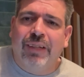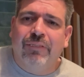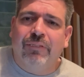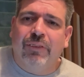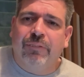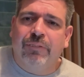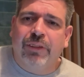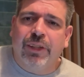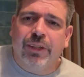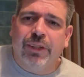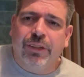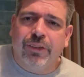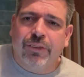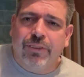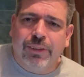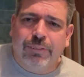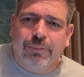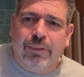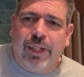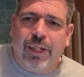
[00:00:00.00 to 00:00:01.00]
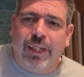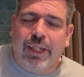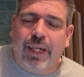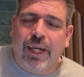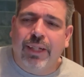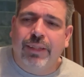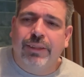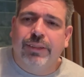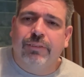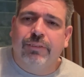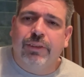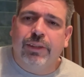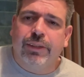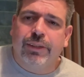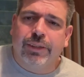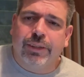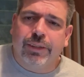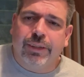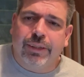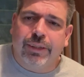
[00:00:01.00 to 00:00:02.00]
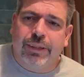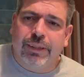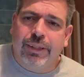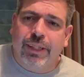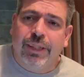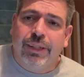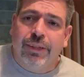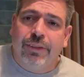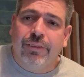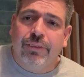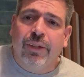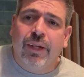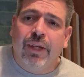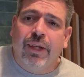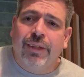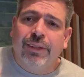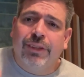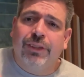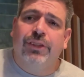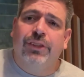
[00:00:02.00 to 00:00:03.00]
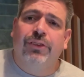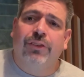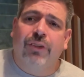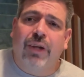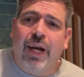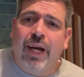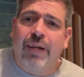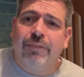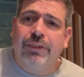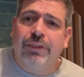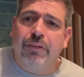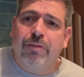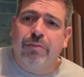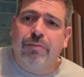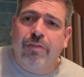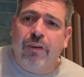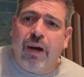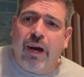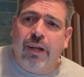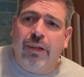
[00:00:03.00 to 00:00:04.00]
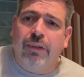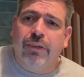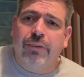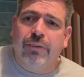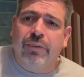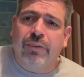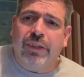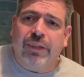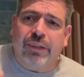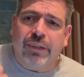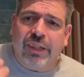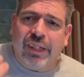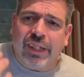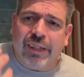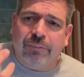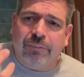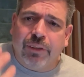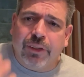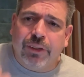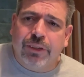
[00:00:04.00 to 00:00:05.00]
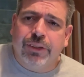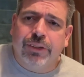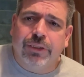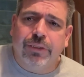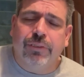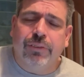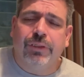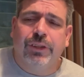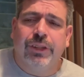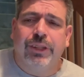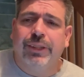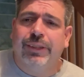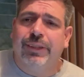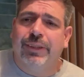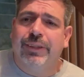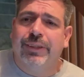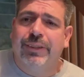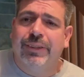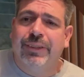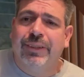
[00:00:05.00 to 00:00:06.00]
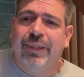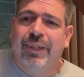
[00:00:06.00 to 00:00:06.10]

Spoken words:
and we're being used by God, so we should continue to strive to follow and pursue Jesus.